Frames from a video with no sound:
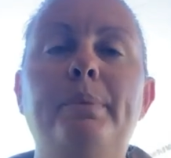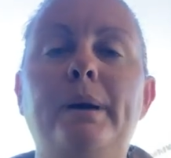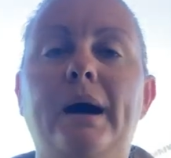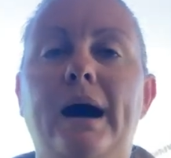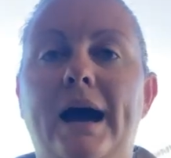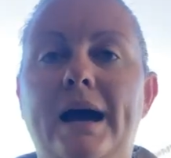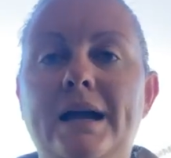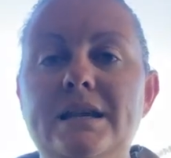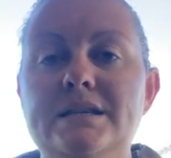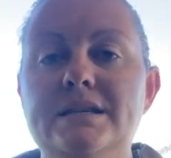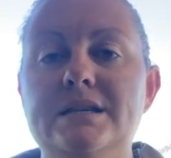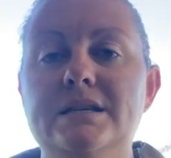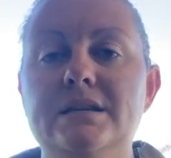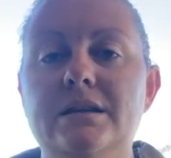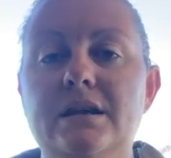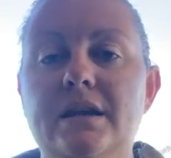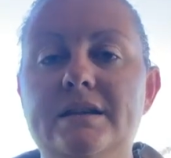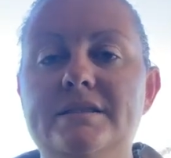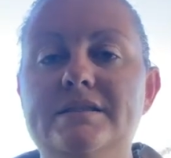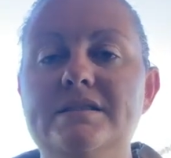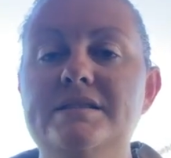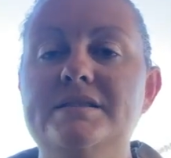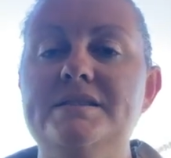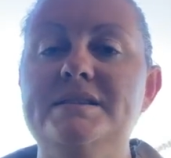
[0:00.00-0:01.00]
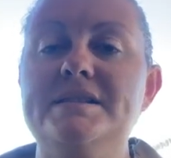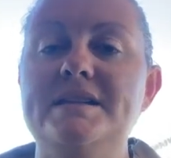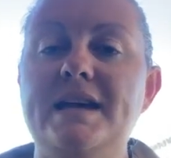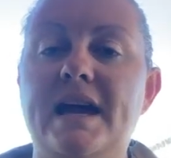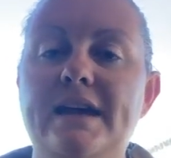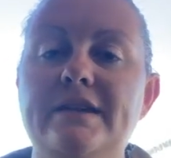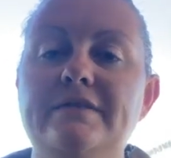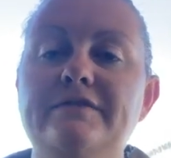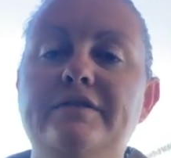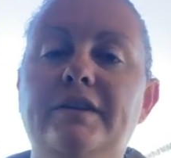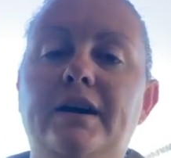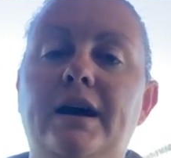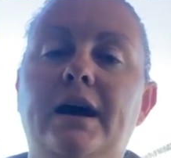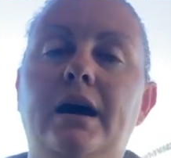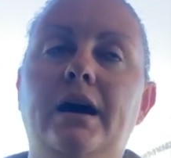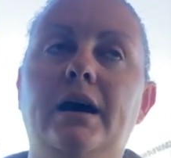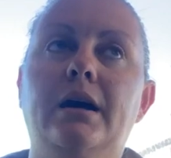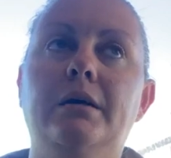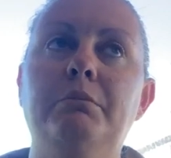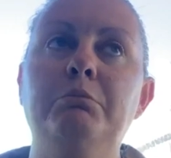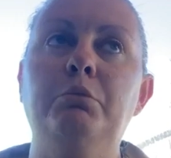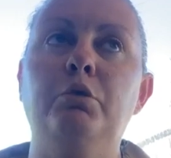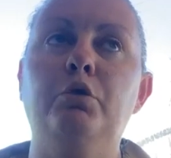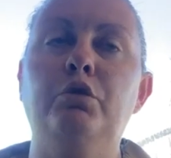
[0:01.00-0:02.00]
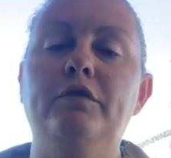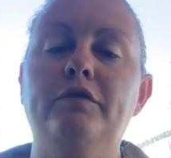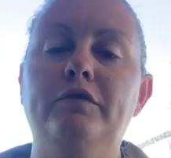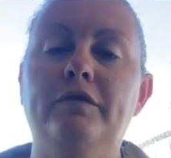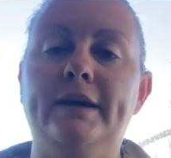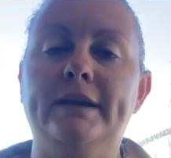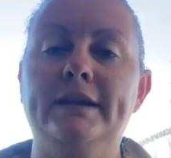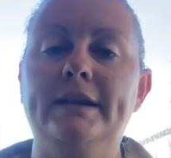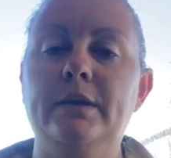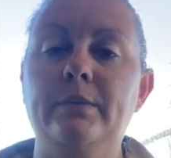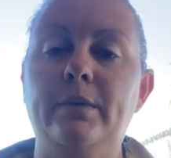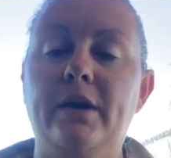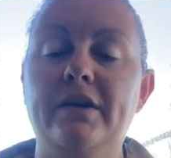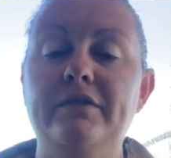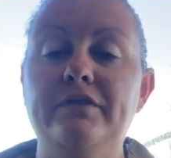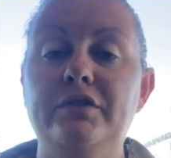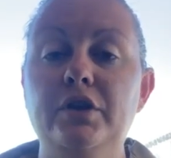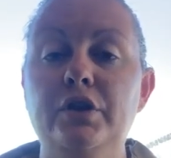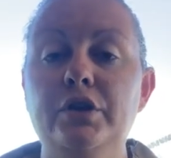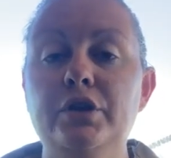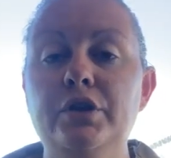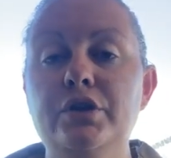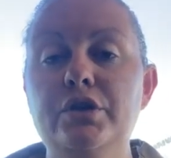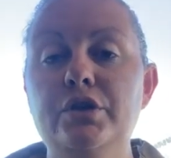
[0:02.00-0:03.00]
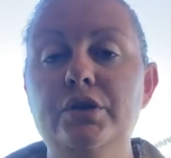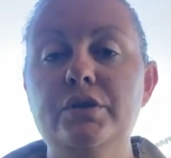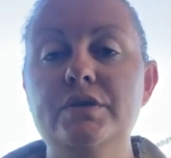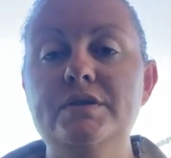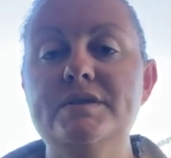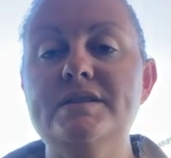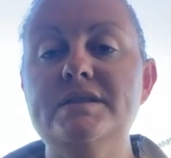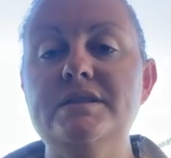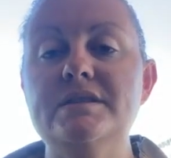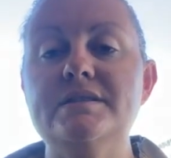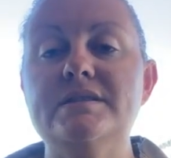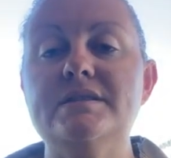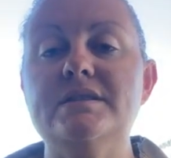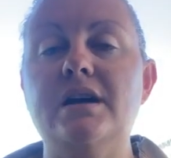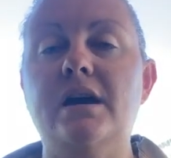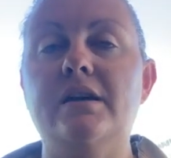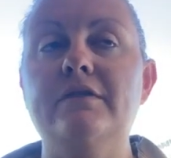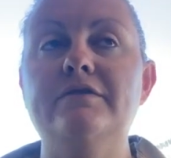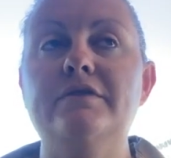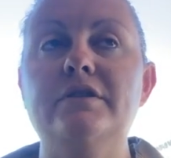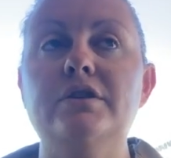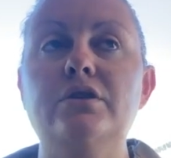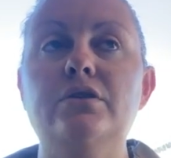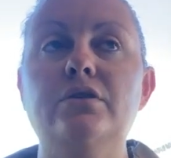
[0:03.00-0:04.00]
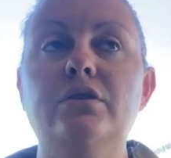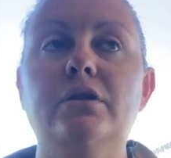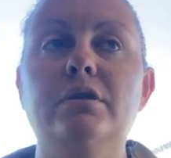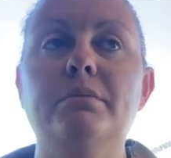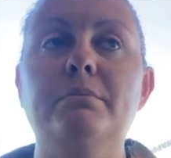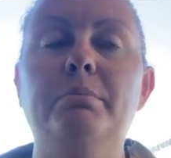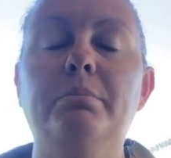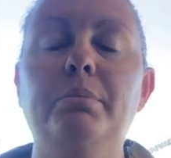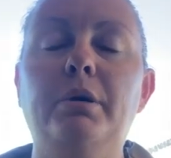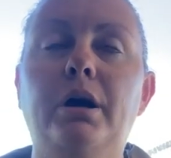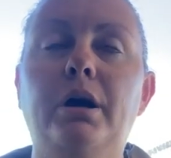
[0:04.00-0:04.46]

But it's a safer, more friendly way. If you're going to use the stuff that you can